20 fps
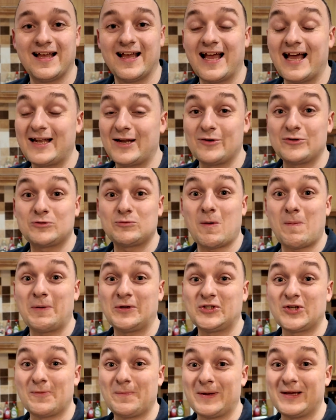Hello Swapper
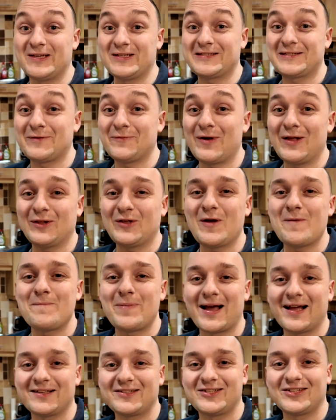Shoppers, welcome
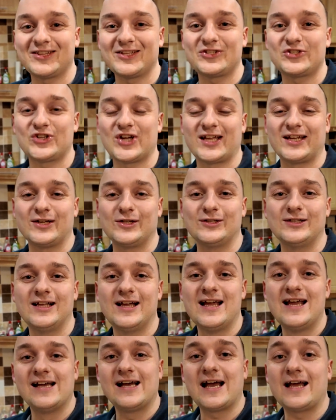back to the channel,
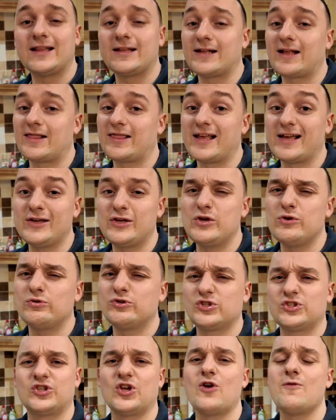and thank you
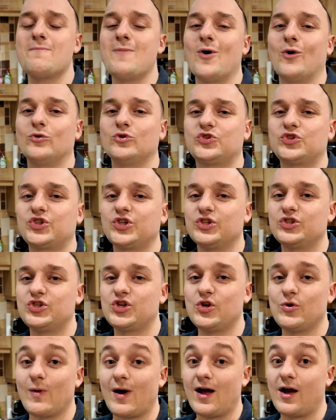so much
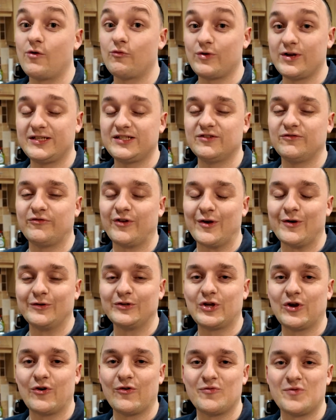to our recent viewers
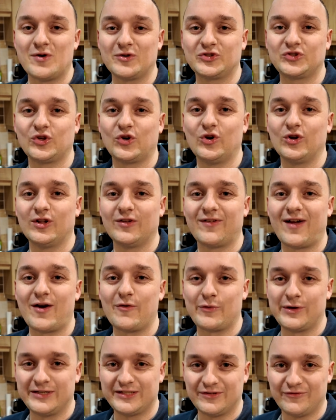who have watched all of our
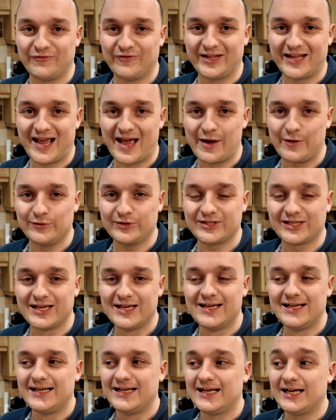recent videos,
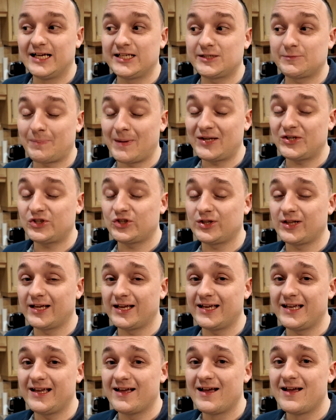
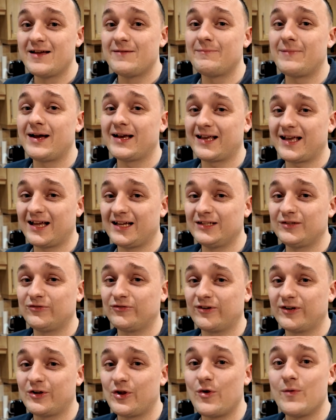especially my kind
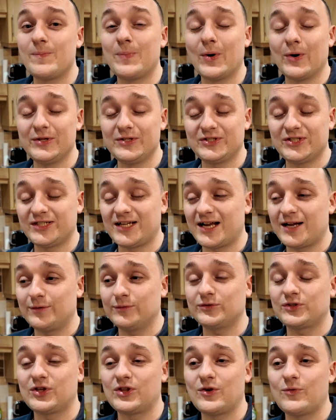friend who pointed
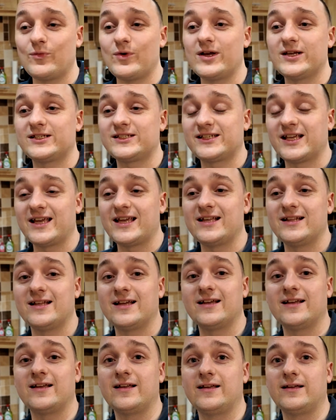out that we're
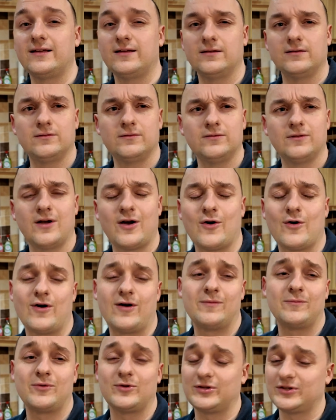saying,
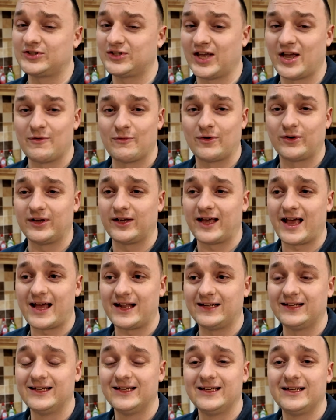I'm going to say it wrong
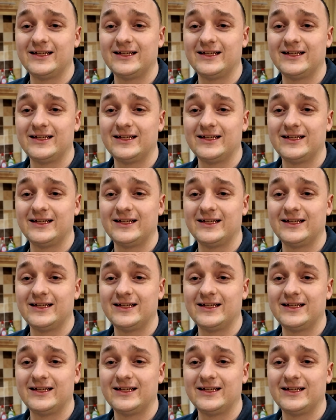again,